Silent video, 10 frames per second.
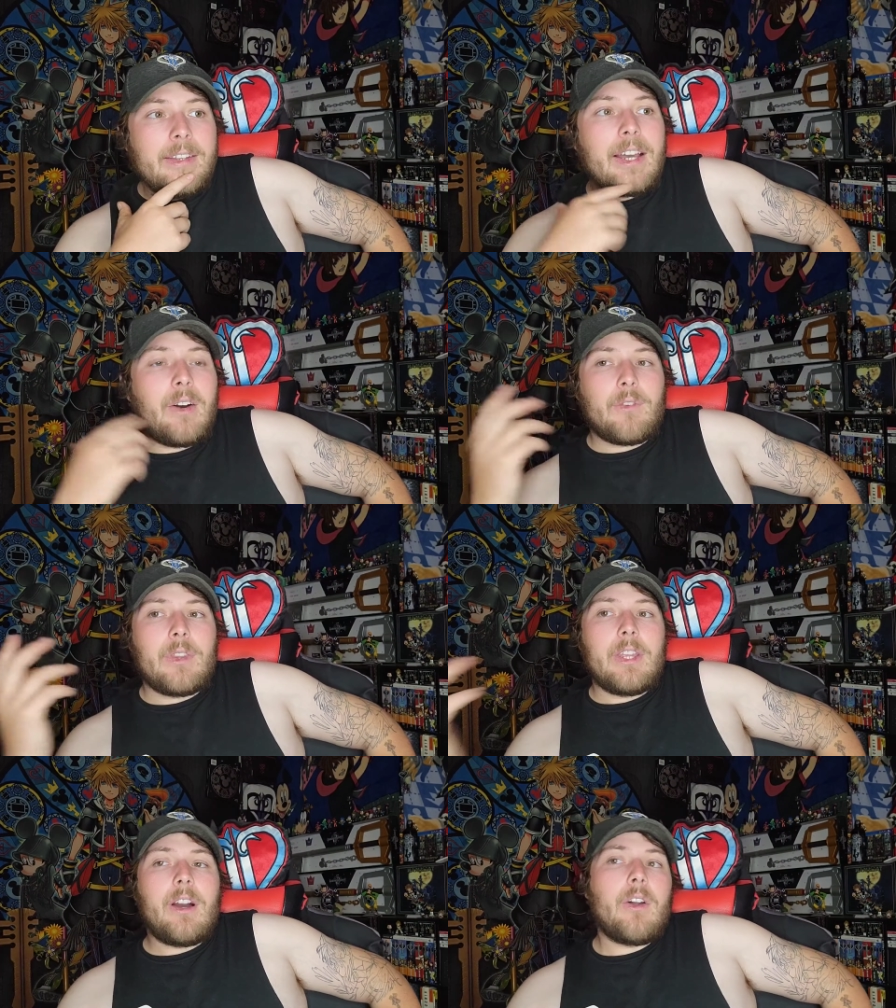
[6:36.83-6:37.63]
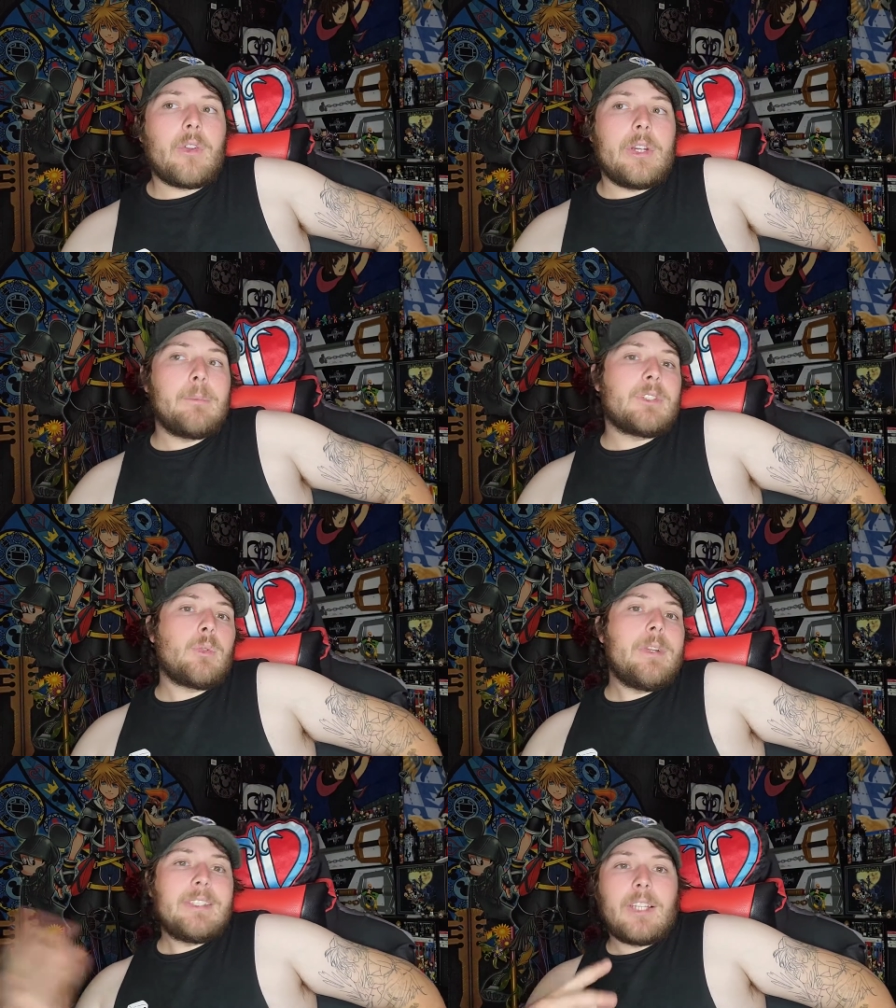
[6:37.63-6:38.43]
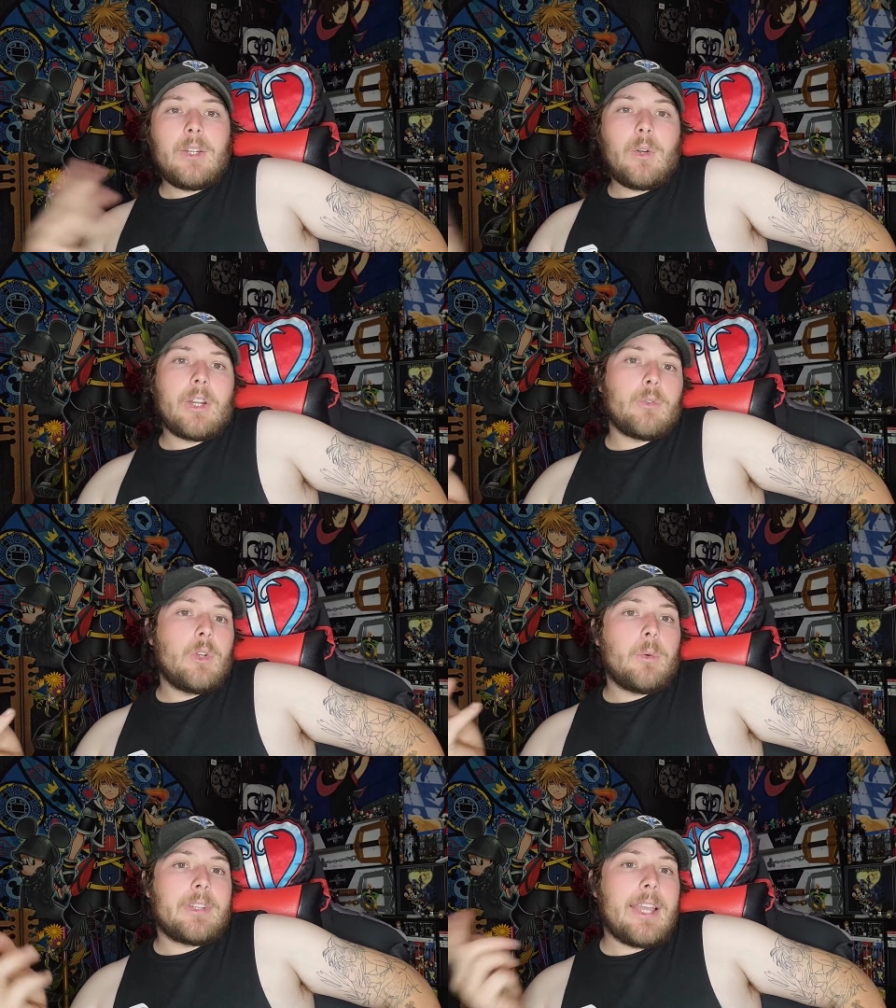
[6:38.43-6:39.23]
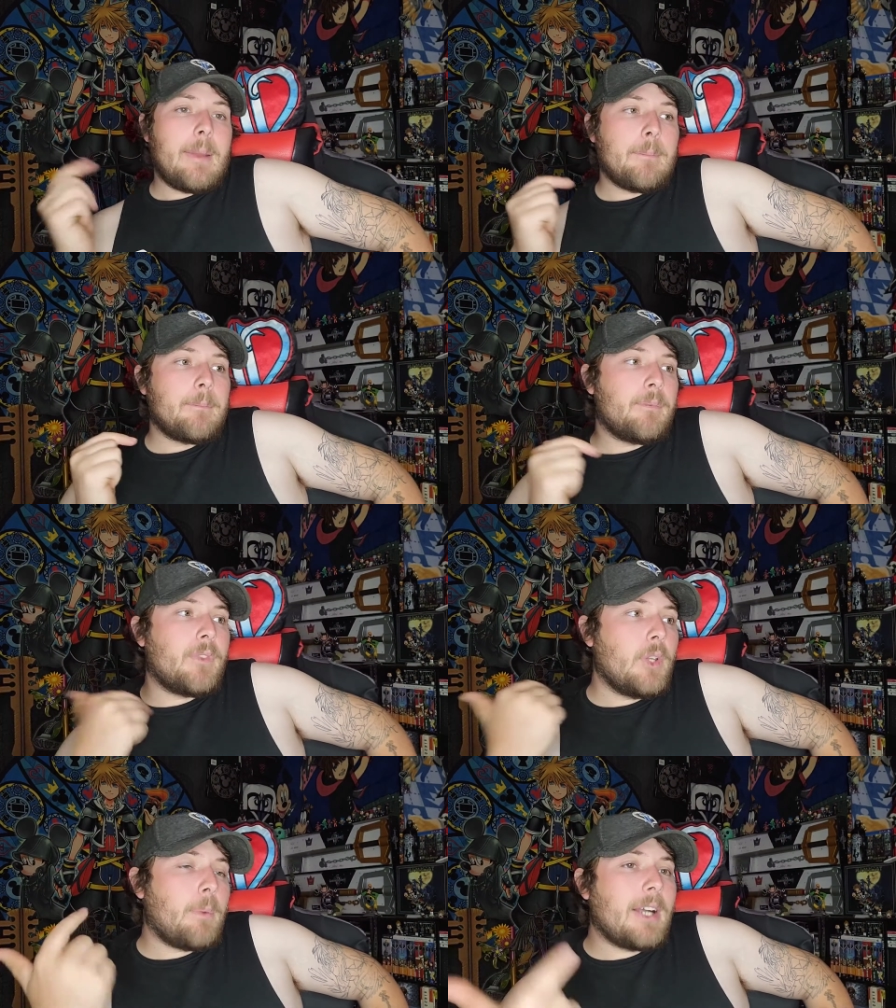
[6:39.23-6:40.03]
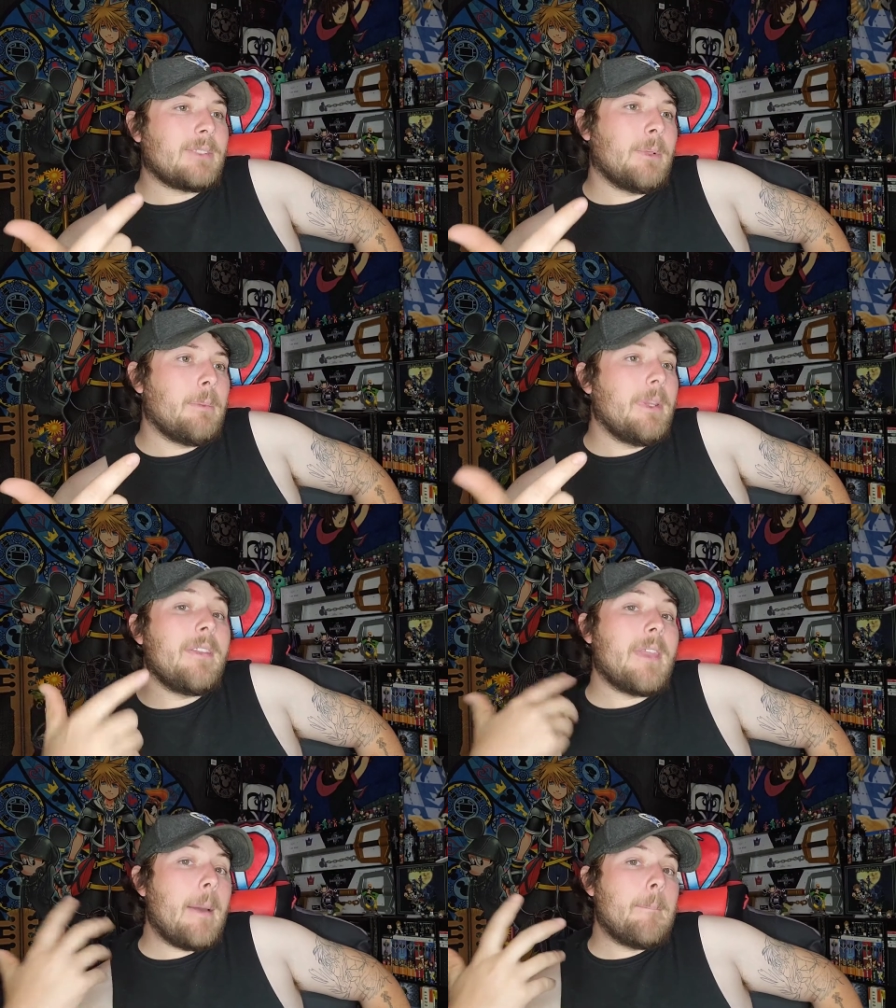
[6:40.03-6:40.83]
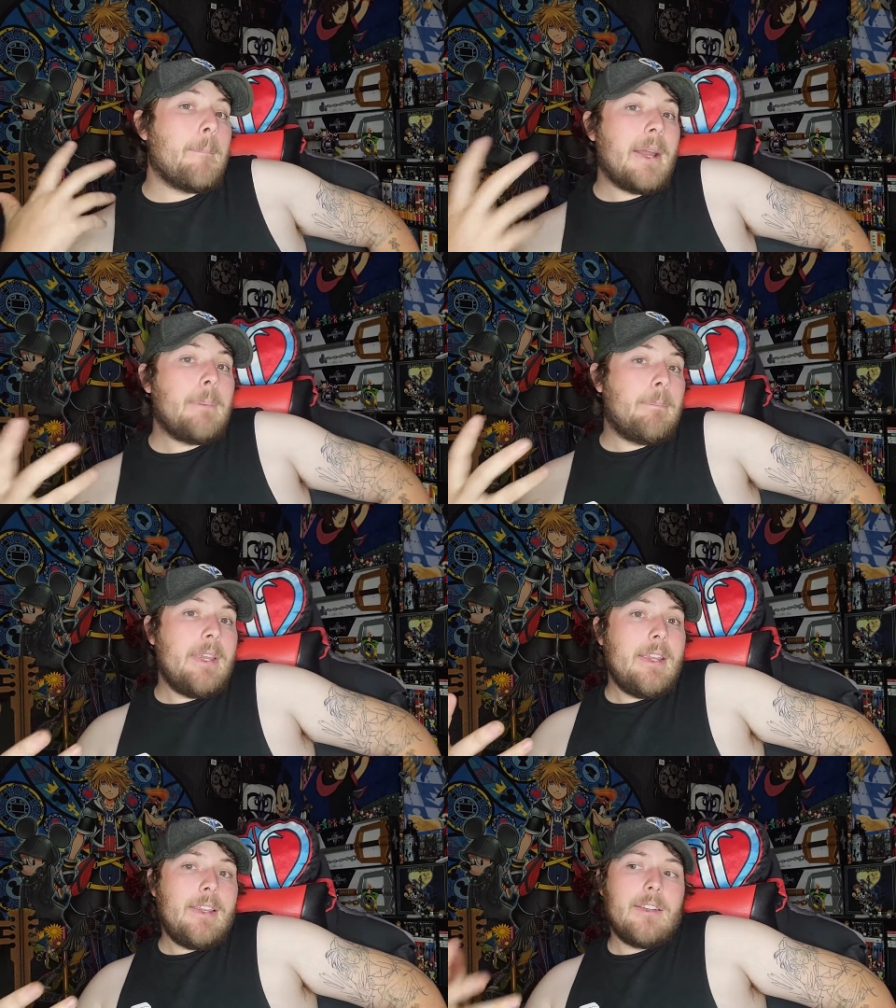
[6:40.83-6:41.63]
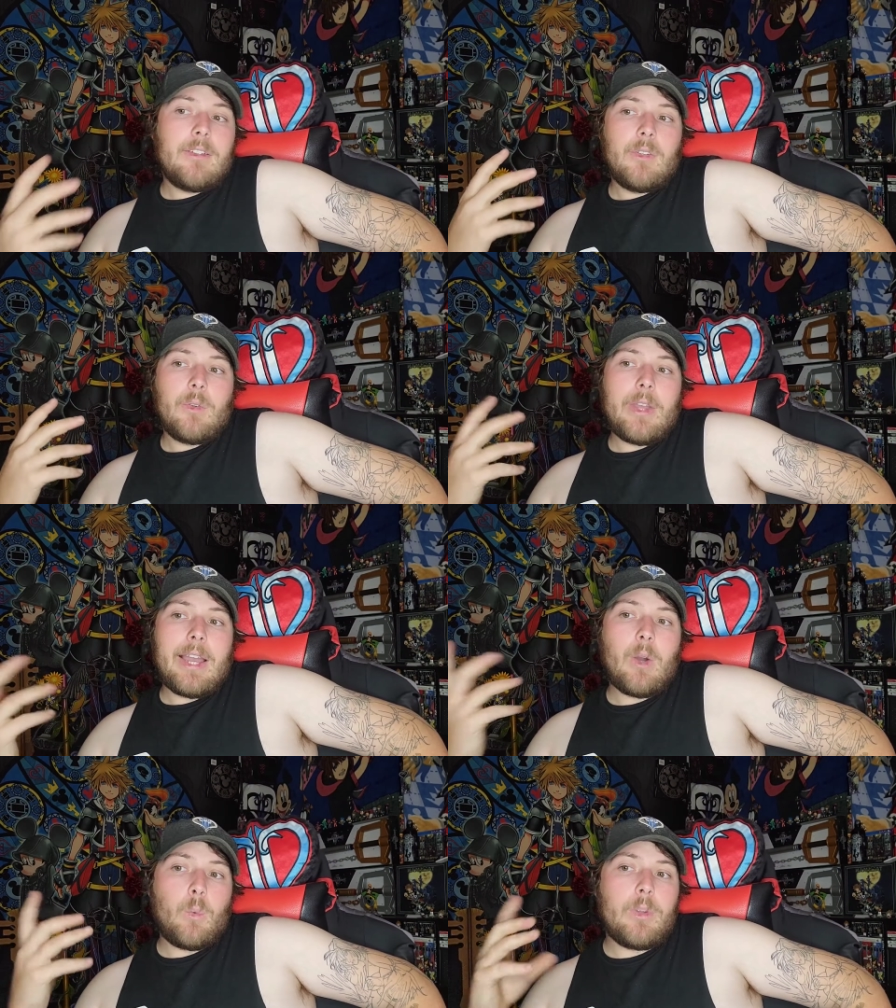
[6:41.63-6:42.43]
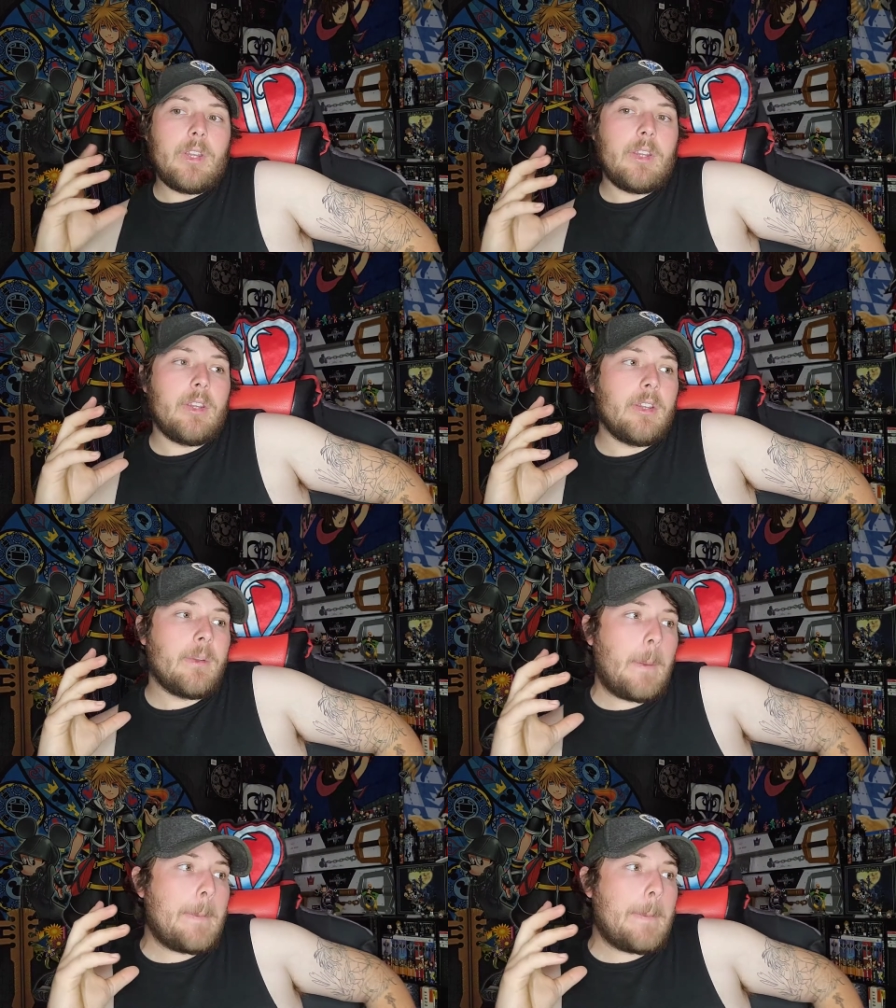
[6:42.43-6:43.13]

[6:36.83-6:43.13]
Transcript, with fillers: Now, for the other in between title, I don't know what that could possibly be. That might be how we,